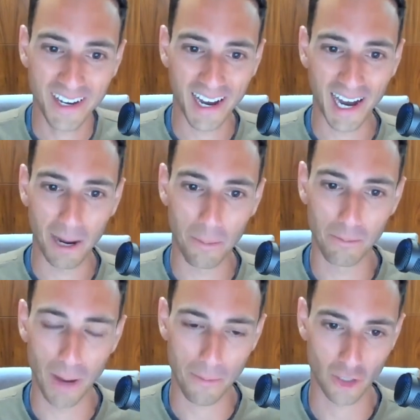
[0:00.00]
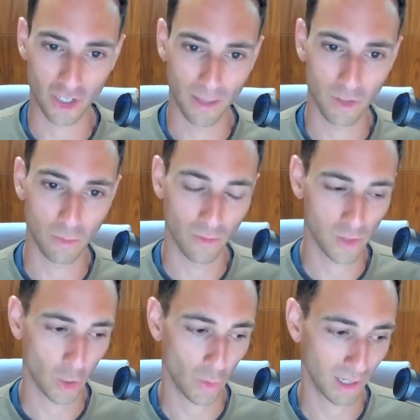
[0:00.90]
by pushing them to move
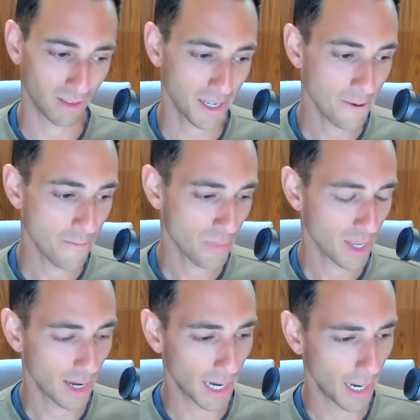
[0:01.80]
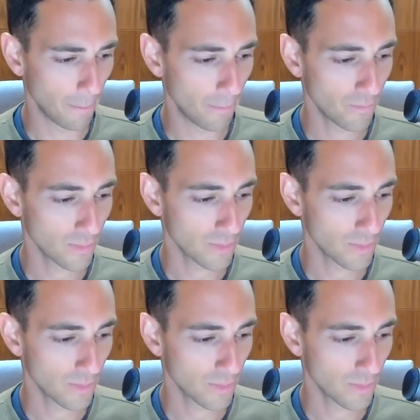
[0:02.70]
so quickly. And